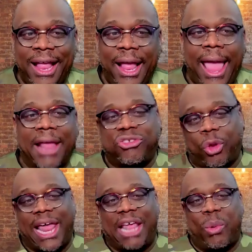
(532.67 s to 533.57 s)
And so
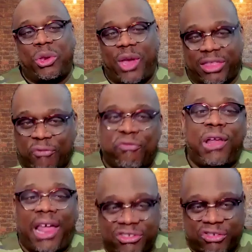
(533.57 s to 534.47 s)
that's when you get the
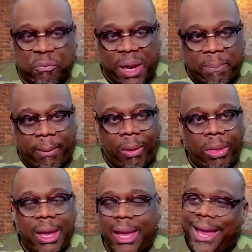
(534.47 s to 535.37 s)
floods of people.
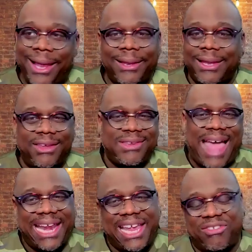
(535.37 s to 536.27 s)
This is
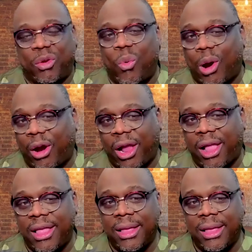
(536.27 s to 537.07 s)
not easy work.